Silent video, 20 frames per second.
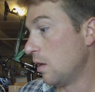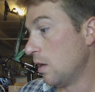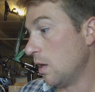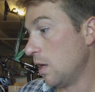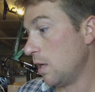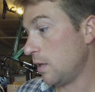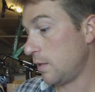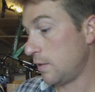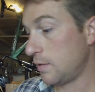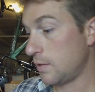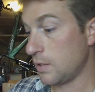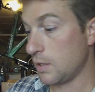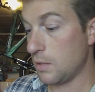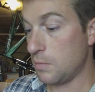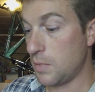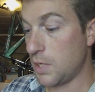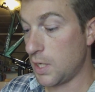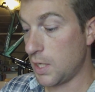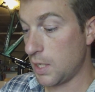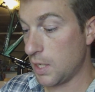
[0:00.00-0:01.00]
at least in the
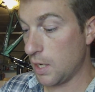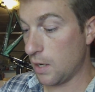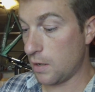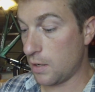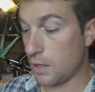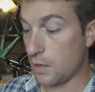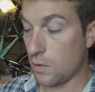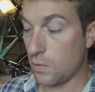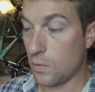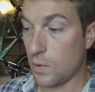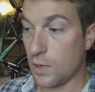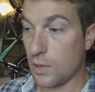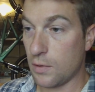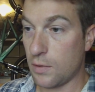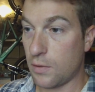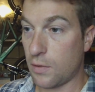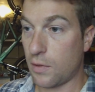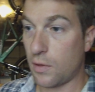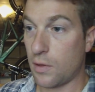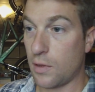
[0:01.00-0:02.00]
immediate area
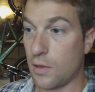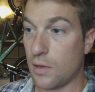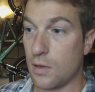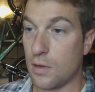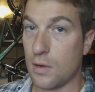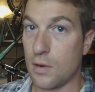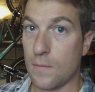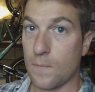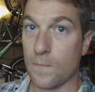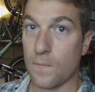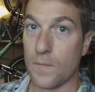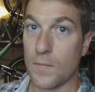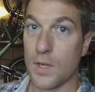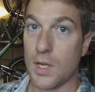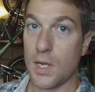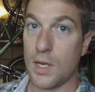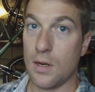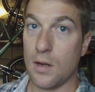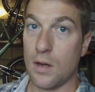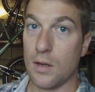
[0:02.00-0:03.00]
with
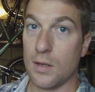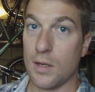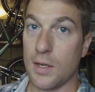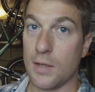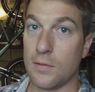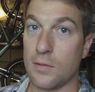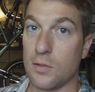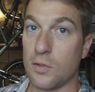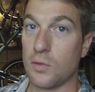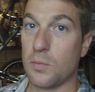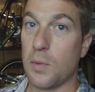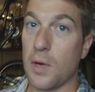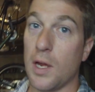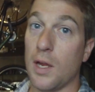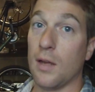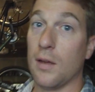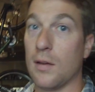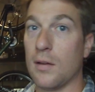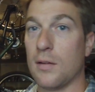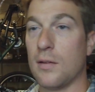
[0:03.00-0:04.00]
a non-licensed
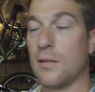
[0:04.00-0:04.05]
bike.